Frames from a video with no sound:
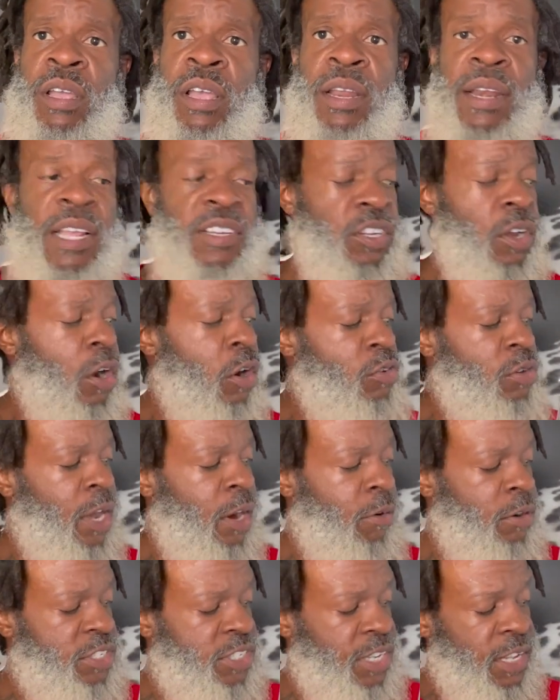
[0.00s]
That's all you got
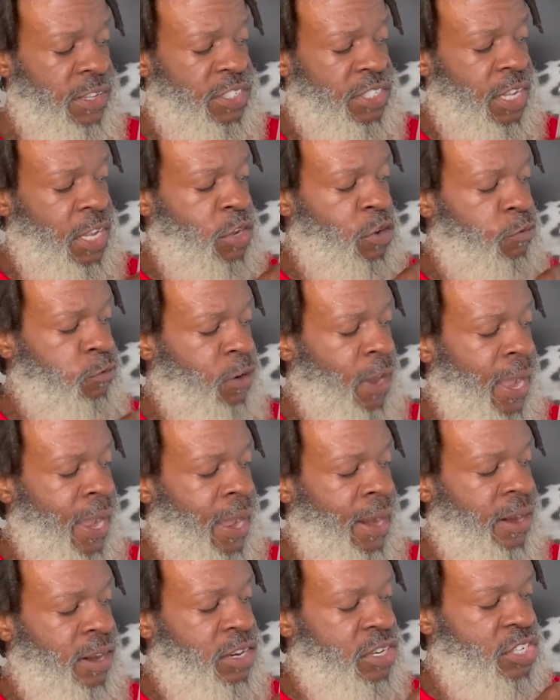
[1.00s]
to say. Say you fly
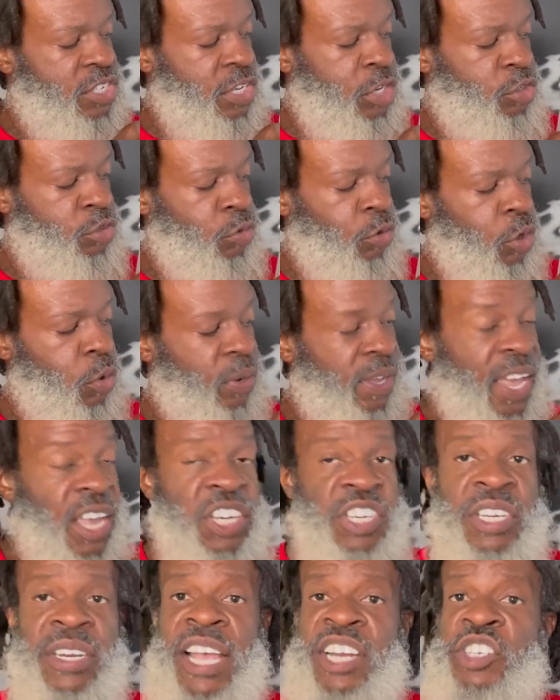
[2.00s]
out of the central
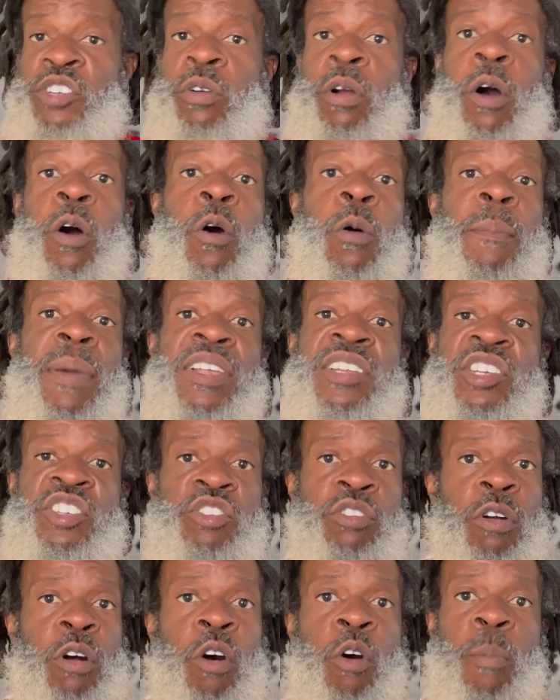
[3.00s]
location, that's your home base, that's
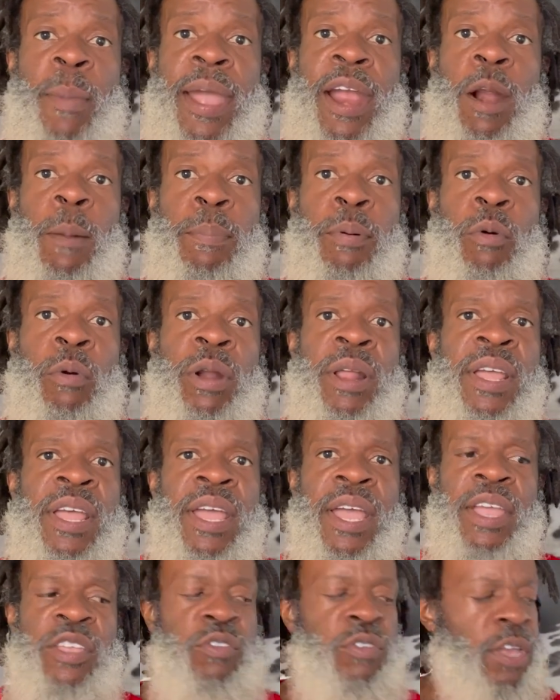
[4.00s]
your home airport,
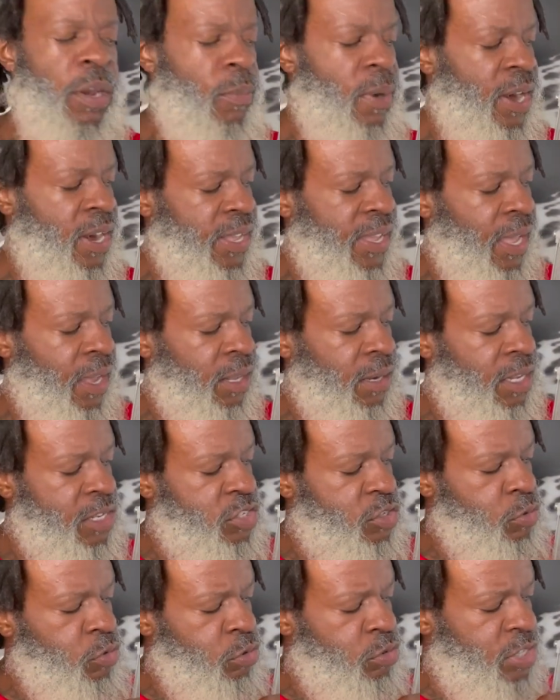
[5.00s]
and you're getting ready to calculate
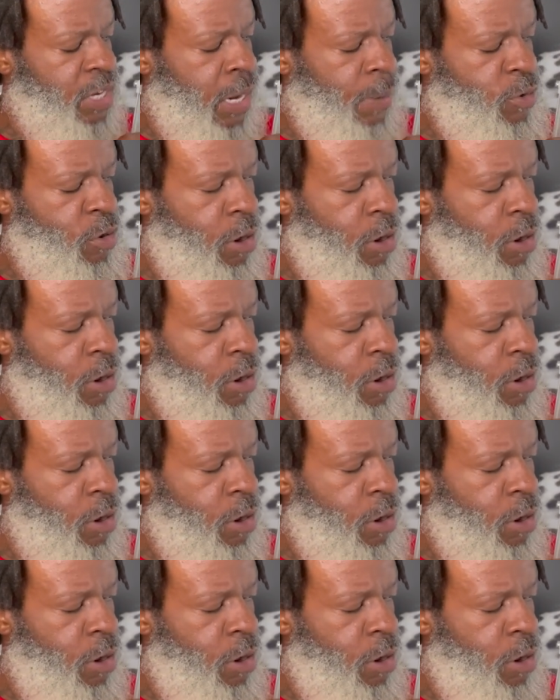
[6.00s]
Zulu time.